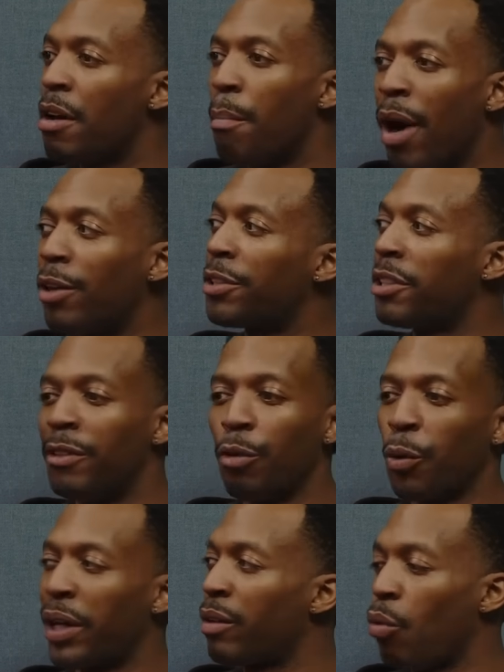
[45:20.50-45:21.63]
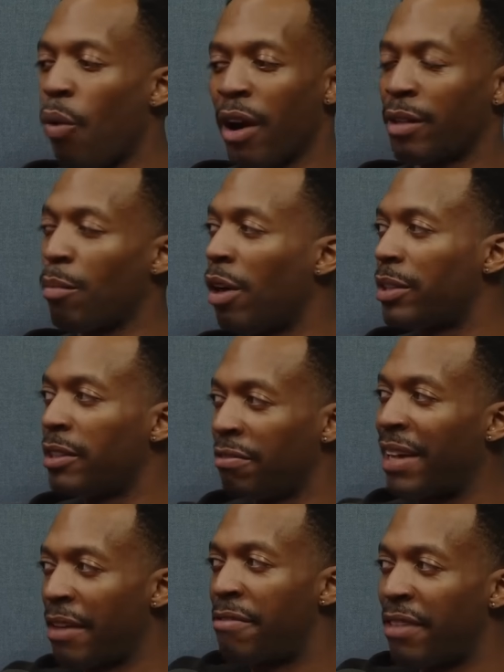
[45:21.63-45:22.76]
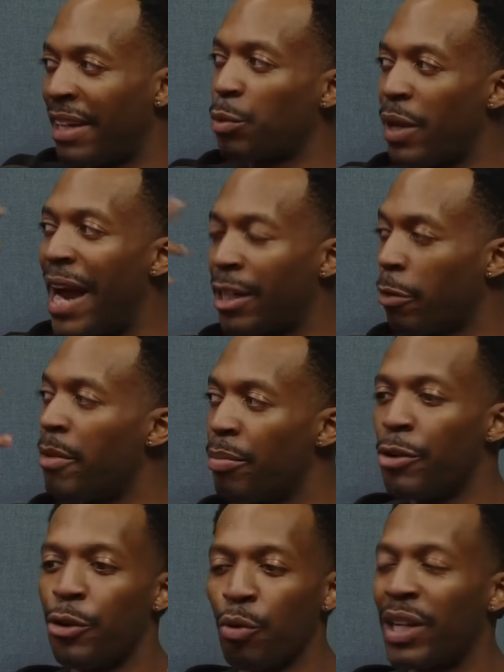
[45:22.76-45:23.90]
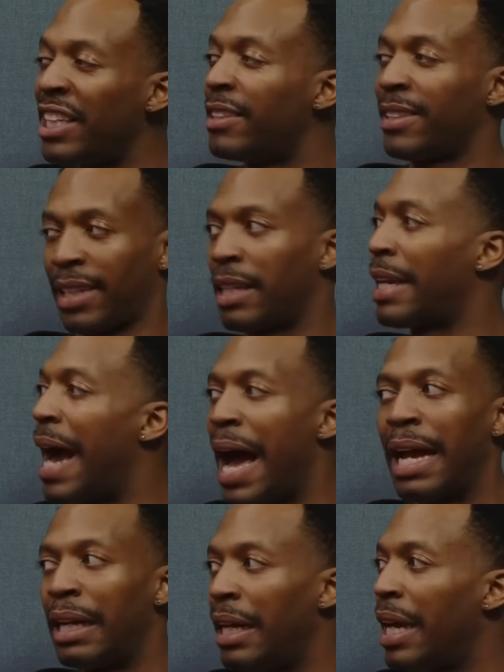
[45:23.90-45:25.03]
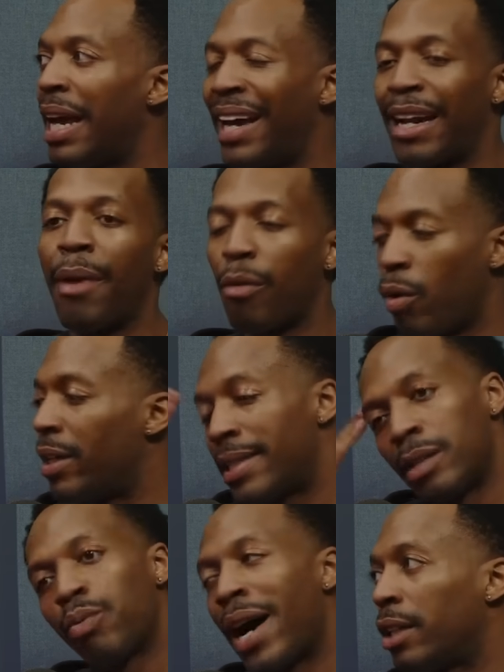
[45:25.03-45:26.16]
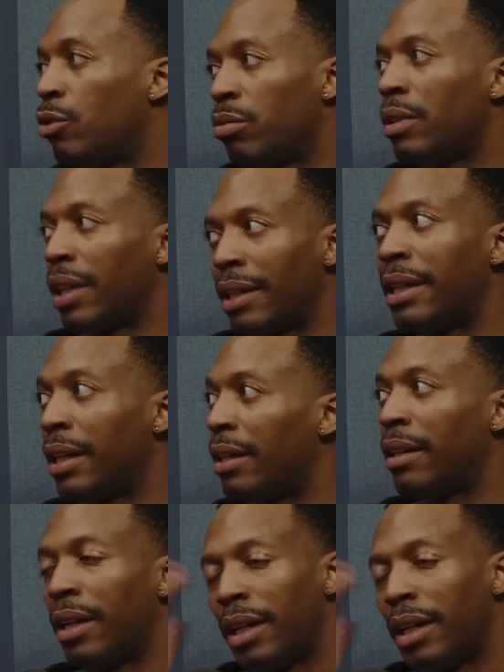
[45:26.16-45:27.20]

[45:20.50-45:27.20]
Most of the written work, most of the things we had to remember and do, he just could not. And I'm like, well, this is why this is